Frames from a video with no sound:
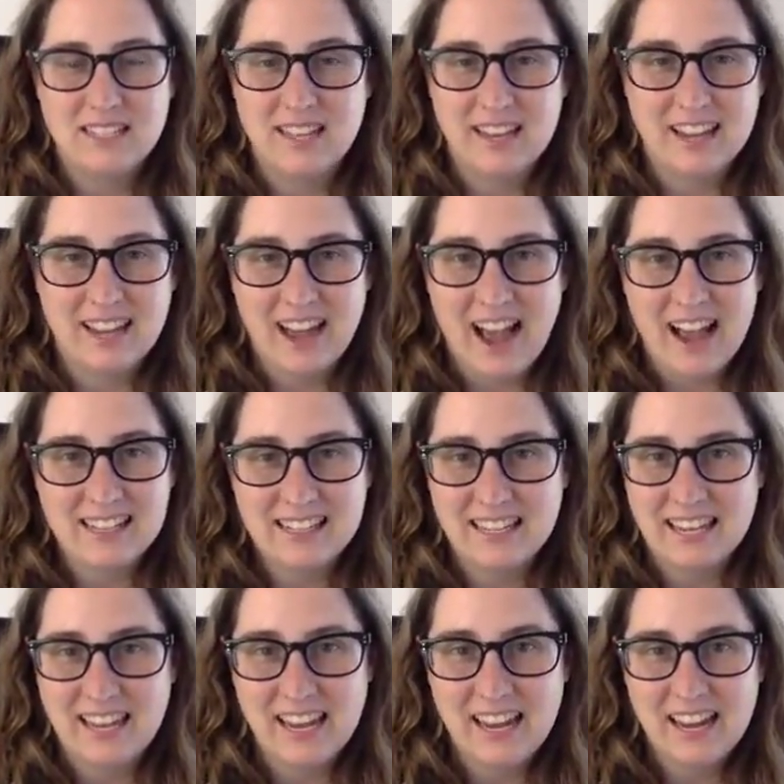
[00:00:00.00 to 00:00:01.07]
Like, as a
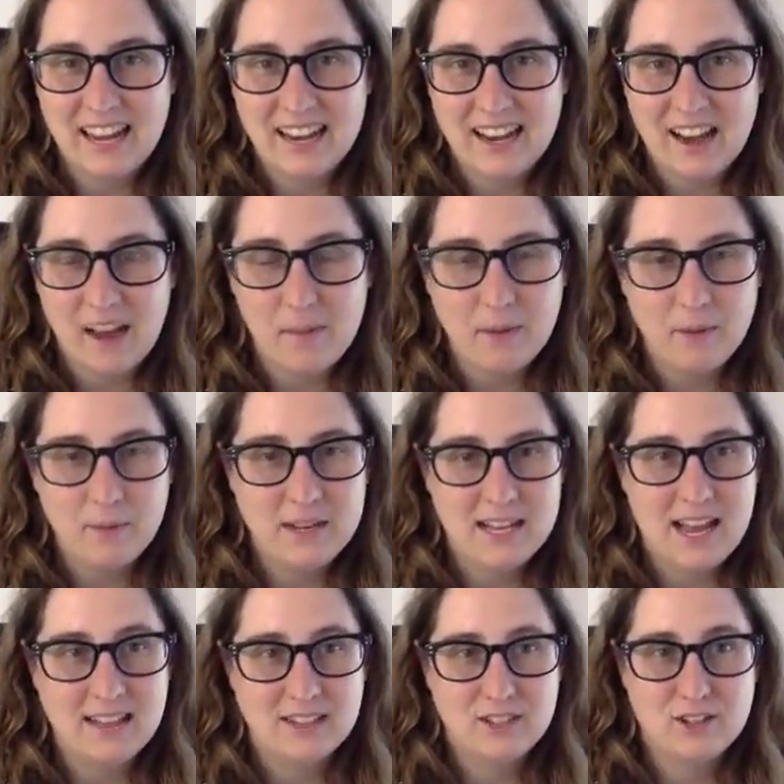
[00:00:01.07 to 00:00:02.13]
kid, I built my
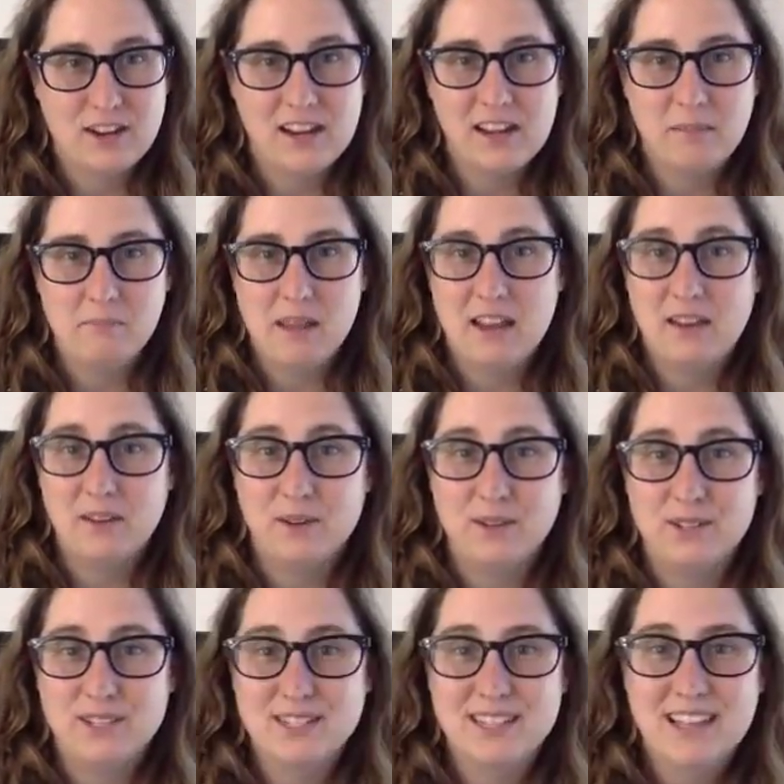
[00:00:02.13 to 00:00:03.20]
dad's training
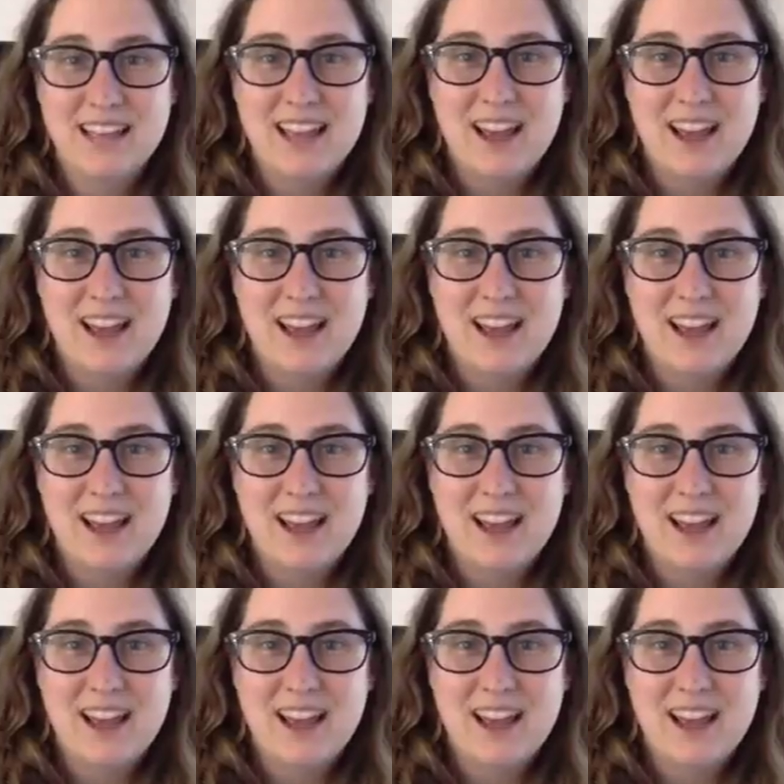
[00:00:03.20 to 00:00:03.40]
manuals